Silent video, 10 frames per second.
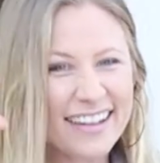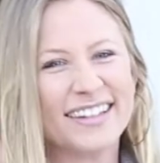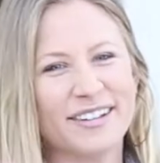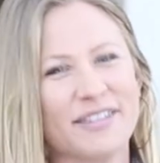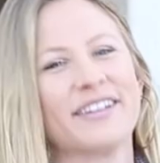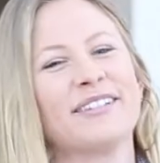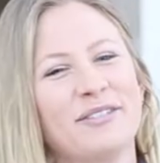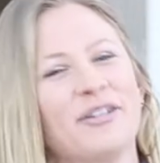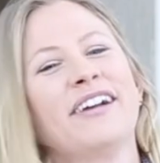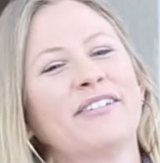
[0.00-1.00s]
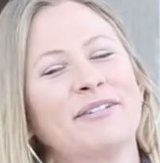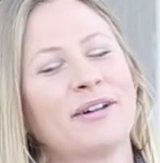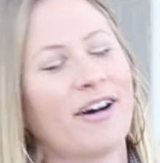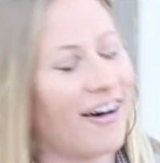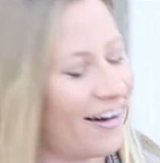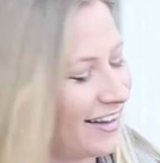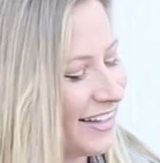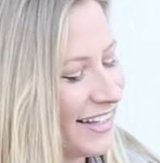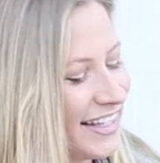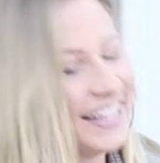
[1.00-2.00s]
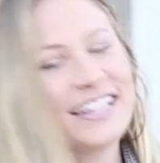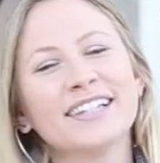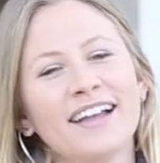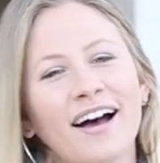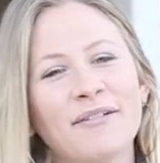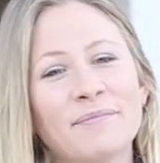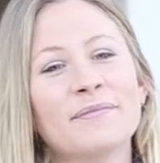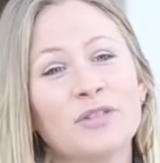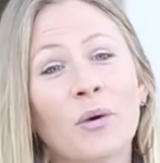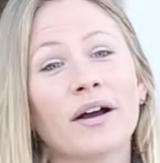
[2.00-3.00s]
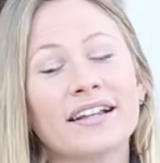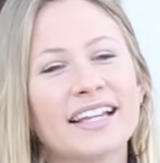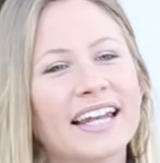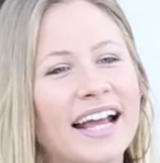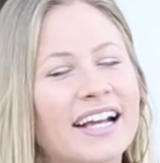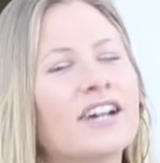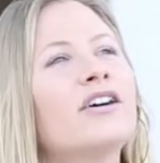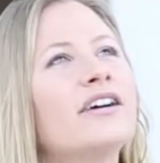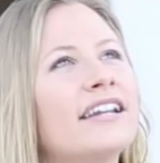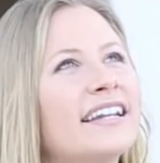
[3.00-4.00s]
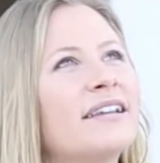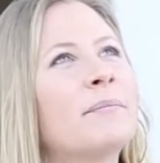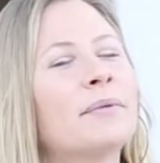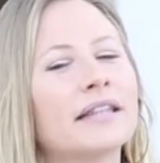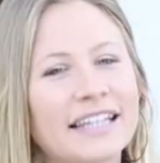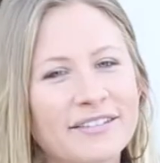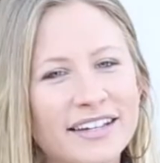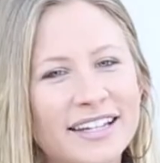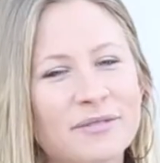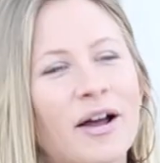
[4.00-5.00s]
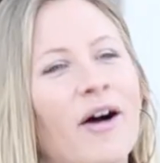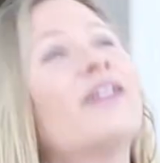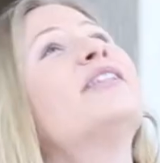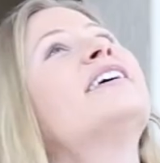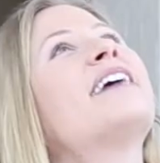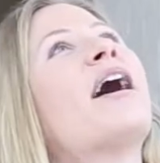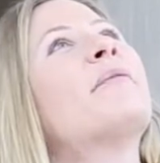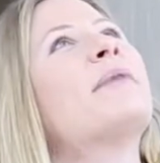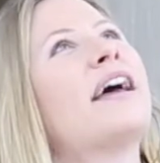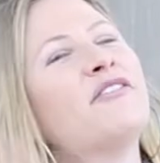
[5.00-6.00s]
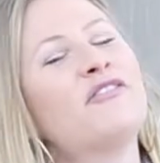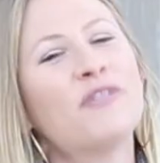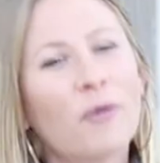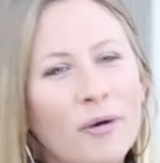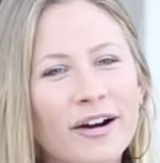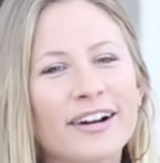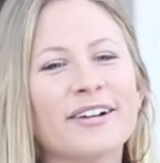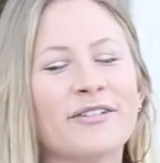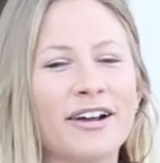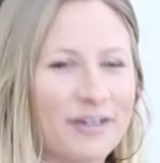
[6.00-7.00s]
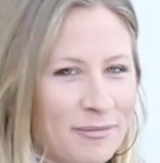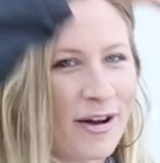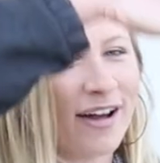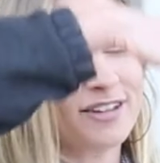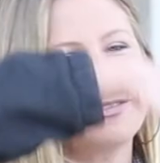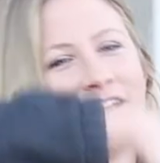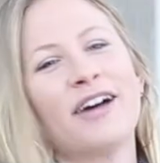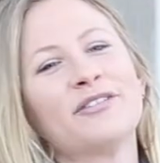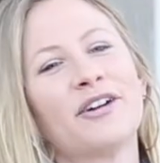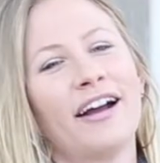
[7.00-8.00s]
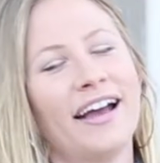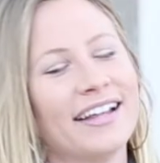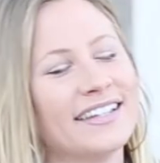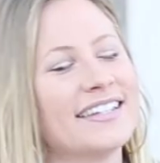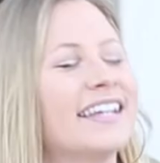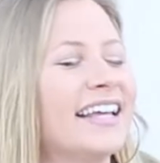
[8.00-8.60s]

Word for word: you know, the great green macaw um, noise. And I couldn't believe it. We all looked up and four great green macaws fly over our heads.